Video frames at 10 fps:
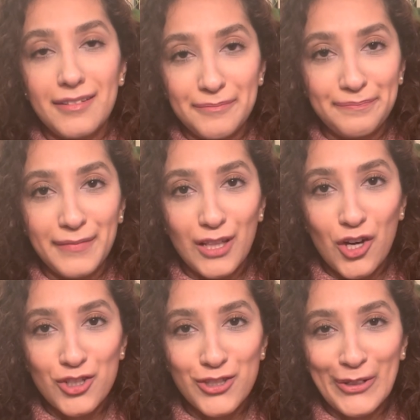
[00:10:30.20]

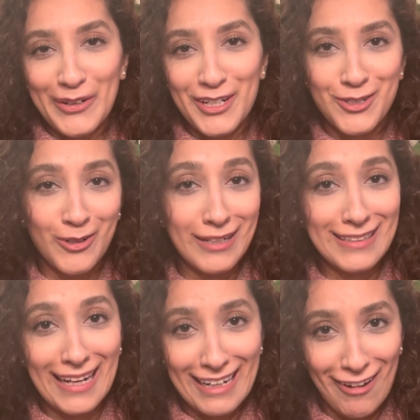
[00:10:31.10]
Long story short,
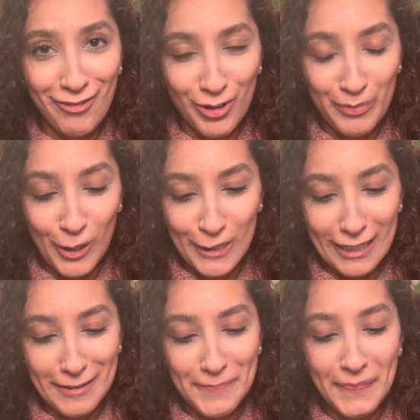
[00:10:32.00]
they never perked
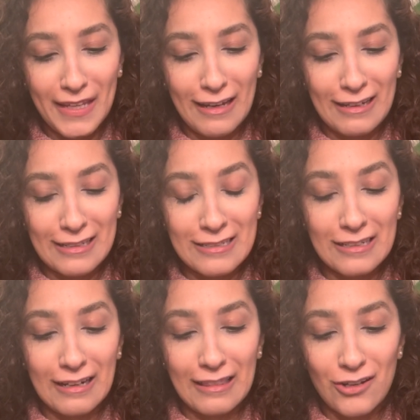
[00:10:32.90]
up, and
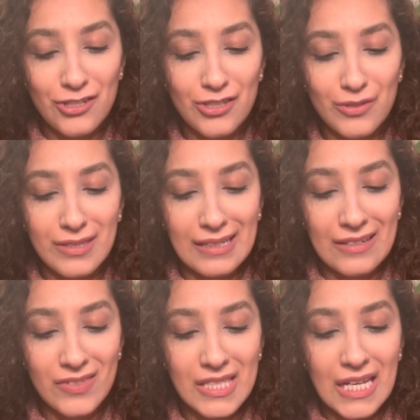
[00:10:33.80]
I lost those
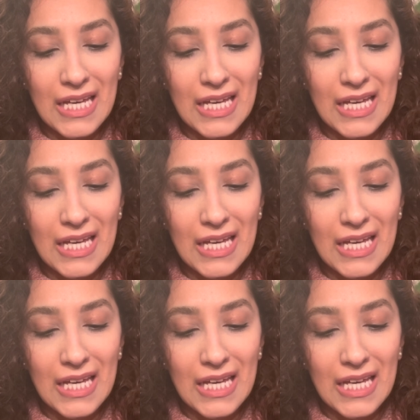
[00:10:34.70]
leaves,